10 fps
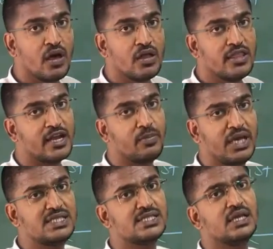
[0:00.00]
That
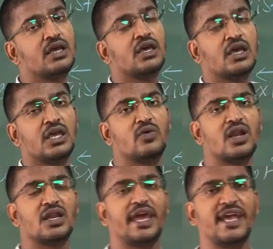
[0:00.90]
means your
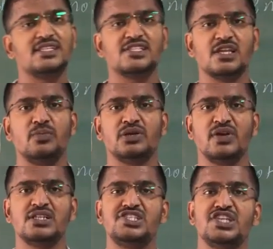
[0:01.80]
range is in
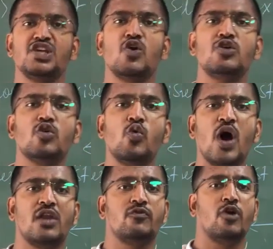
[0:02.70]
between 0 to
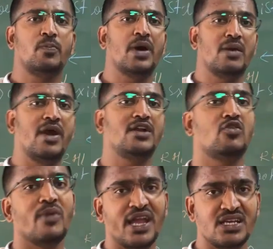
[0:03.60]
1 for pi by
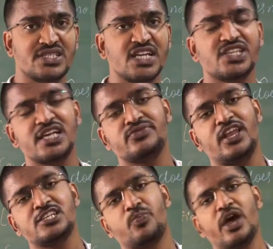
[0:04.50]
2 minus h as
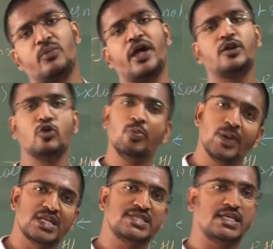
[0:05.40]
well as pi by 2
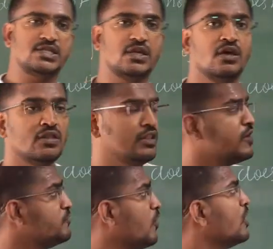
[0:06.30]
plus h.
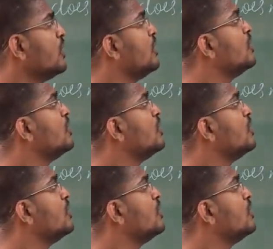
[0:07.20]
Therefore,